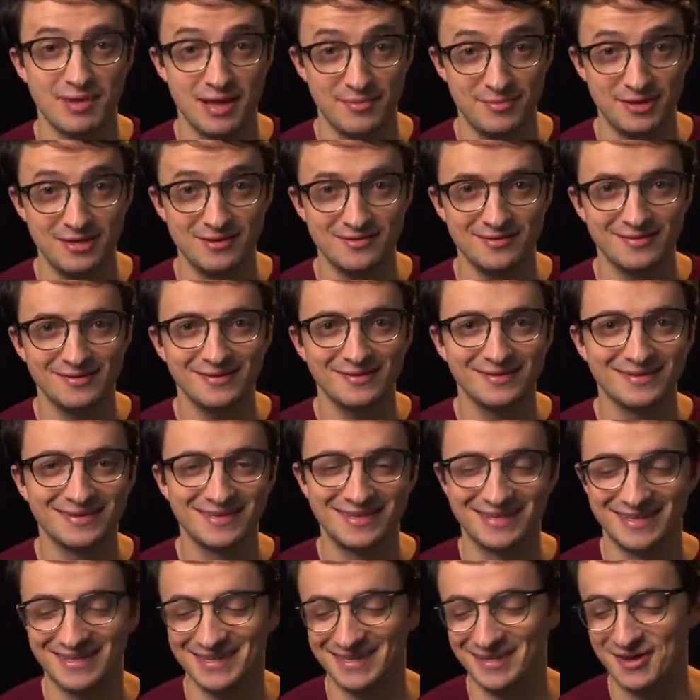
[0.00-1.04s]
maybe.
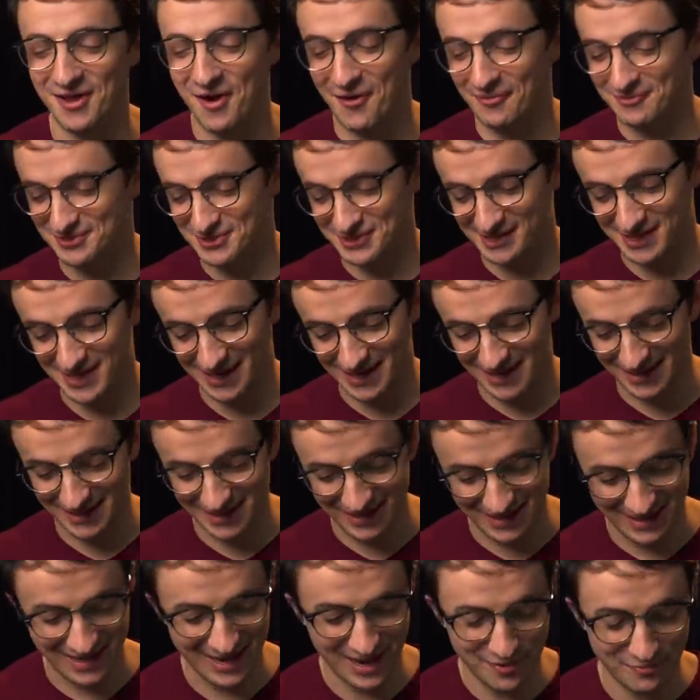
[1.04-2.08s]
No, I'm just kidding.
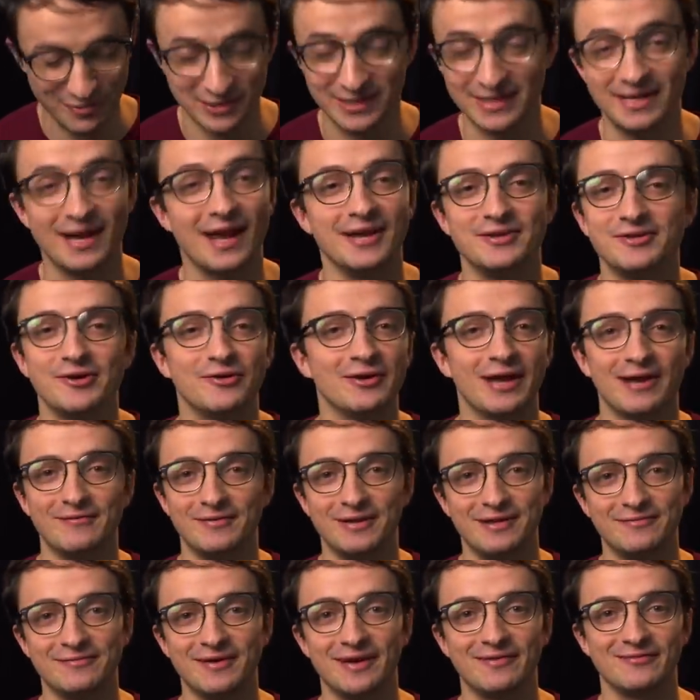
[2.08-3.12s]
I don't have
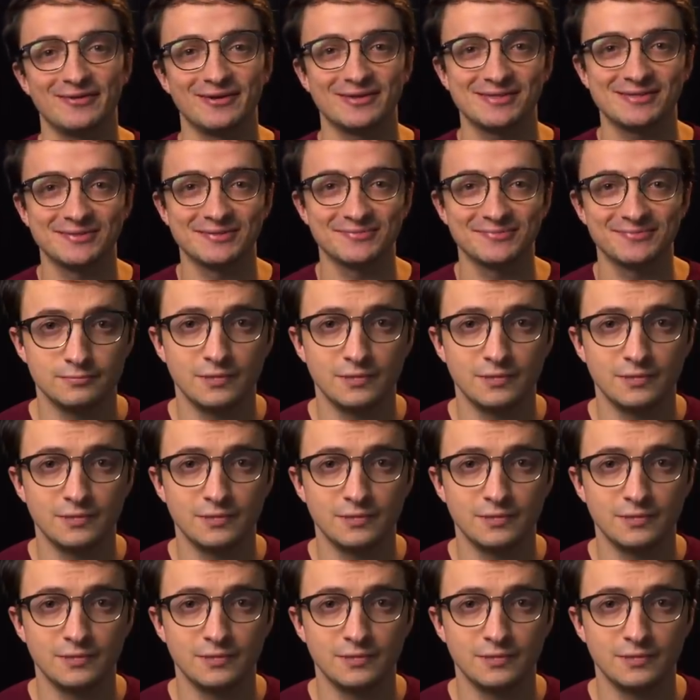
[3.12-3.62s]
any favorites.